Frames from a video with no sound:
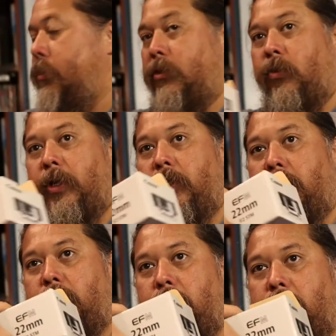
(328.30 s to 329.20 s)

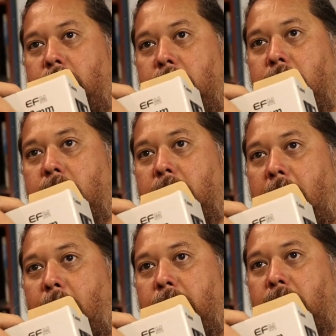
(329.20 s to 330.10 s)
22, yeah,
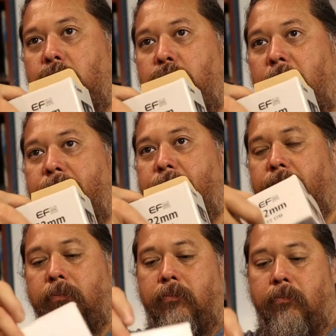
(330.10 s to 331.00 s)
with the 2.5
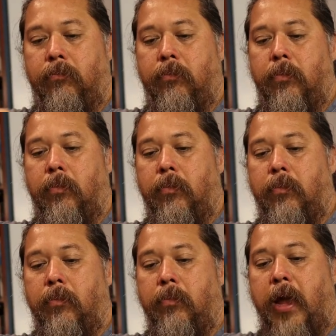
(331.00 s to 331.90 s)

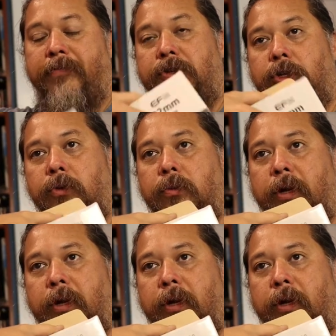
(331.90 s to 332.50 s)
f2